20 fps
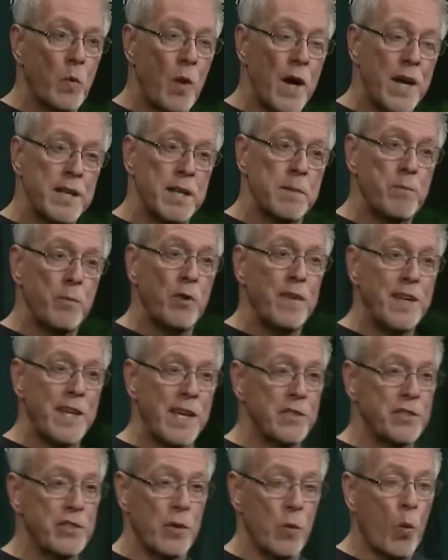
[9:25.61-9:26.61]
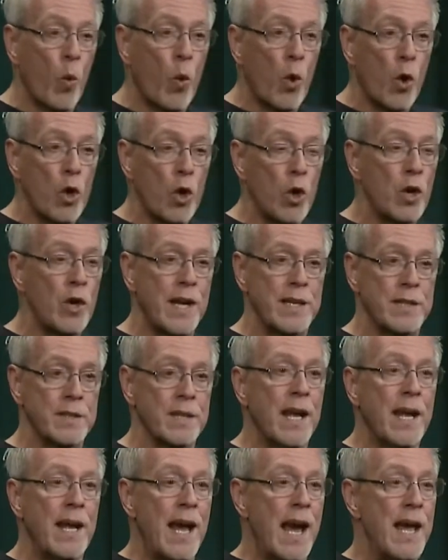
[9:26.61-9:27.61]
wind up moving into war, and,
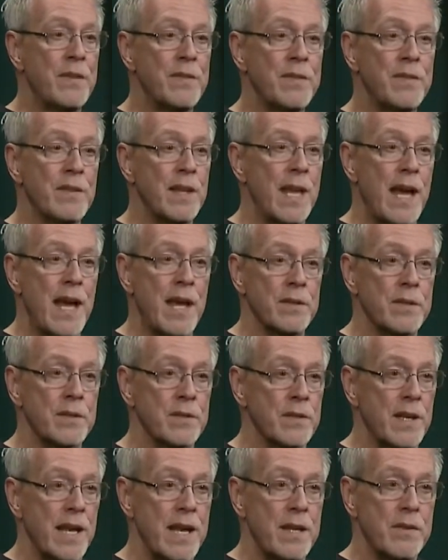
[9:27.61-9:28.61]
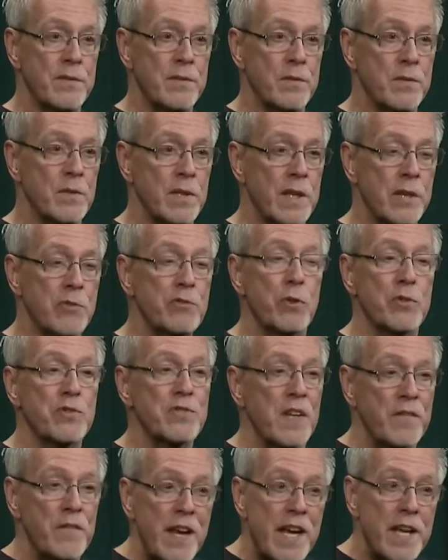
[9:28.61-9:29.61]
and, and, and Israel's
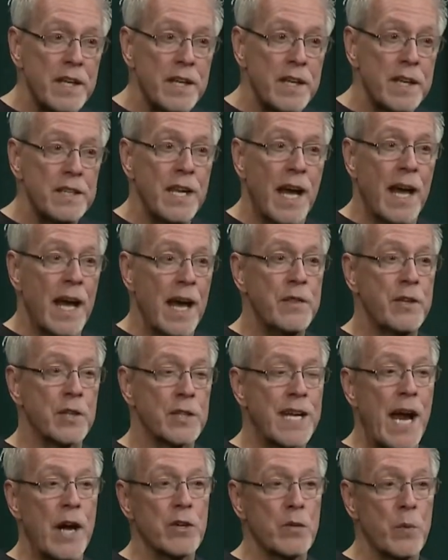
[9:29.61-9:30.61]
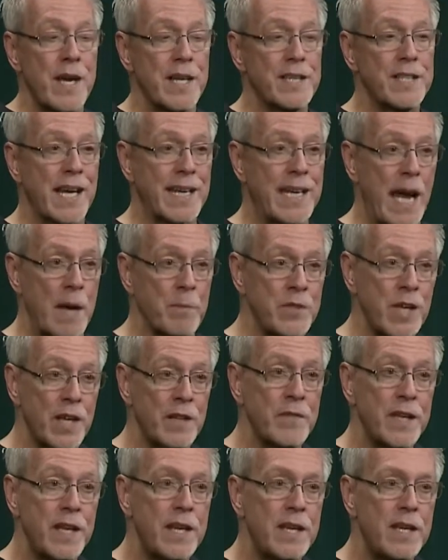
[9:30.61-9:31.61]
defeated, and they're carried away into
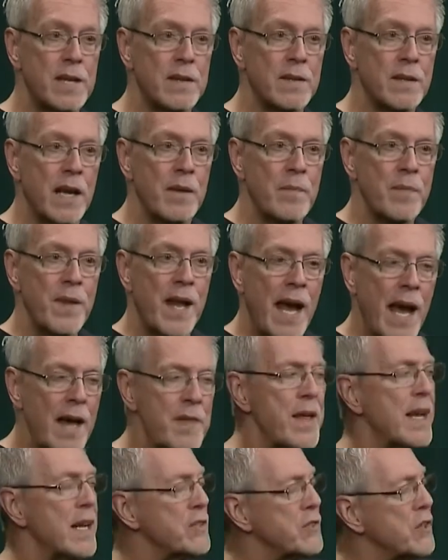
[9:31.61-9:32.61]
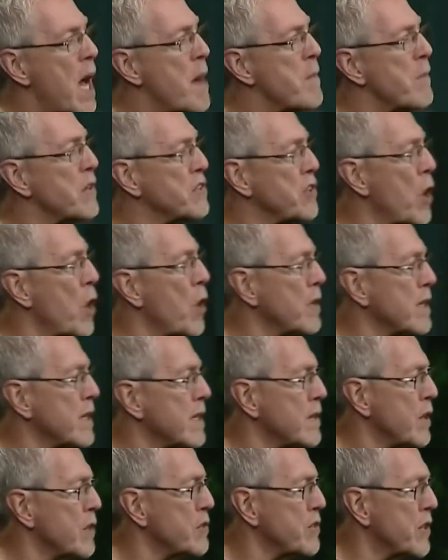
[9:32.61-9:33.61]
captivity. And then as time goes on,
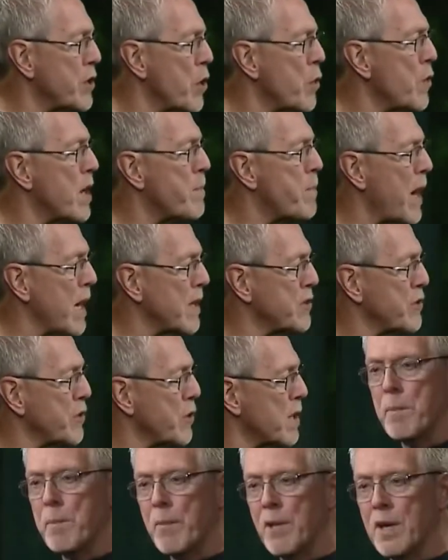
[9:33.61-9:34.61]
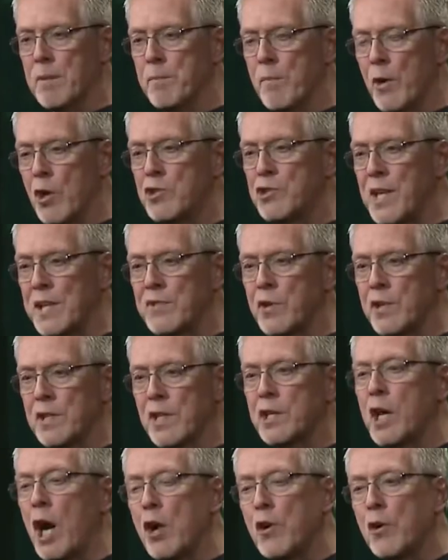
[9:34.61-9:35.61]
there's a new empire that's going to emerge that's going to
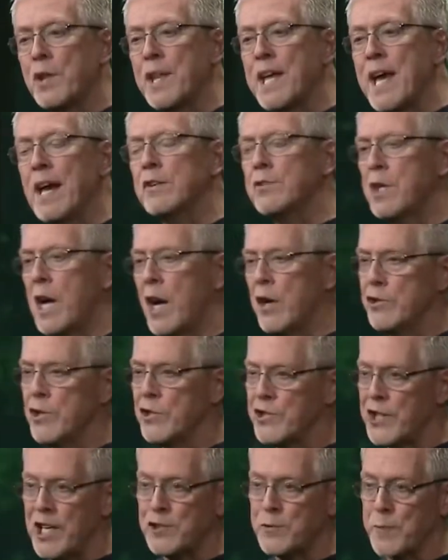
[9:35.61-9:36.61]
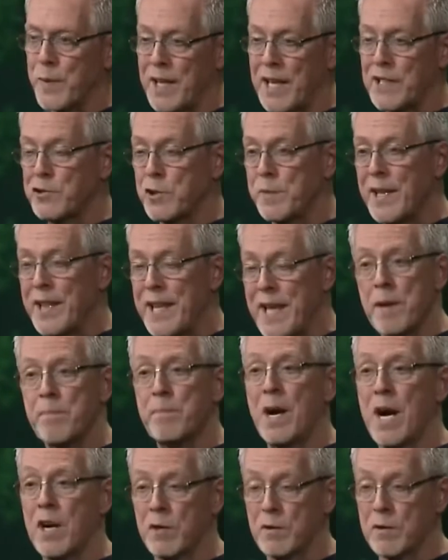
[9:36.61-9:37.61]
color the entire New Testament. That's going to be the
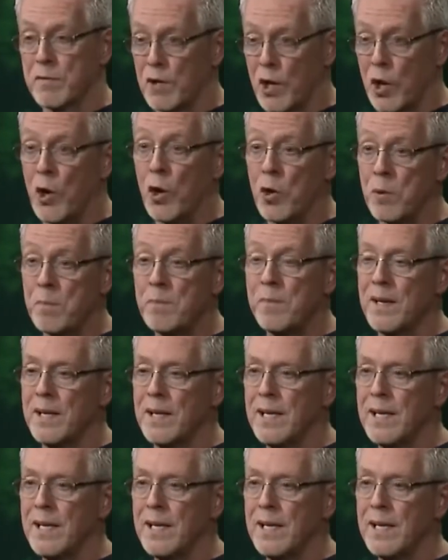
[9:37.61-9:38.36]
empire of Rome.